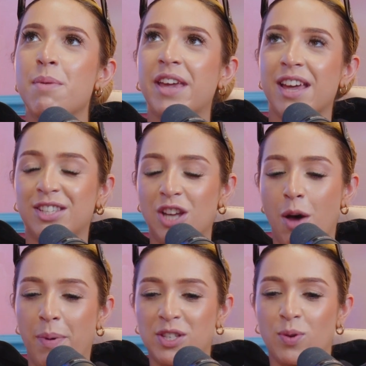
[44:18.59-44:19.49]
let me get a
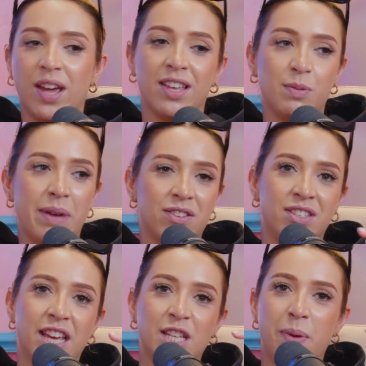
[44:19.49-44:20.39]
Starbucks quick. There's about
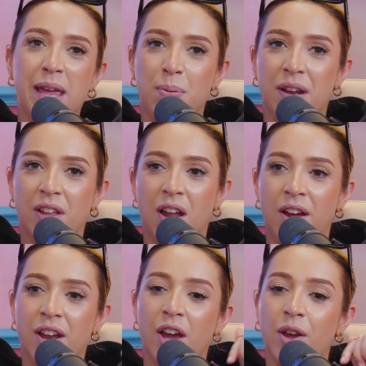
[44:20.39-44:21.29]
6 people in the line.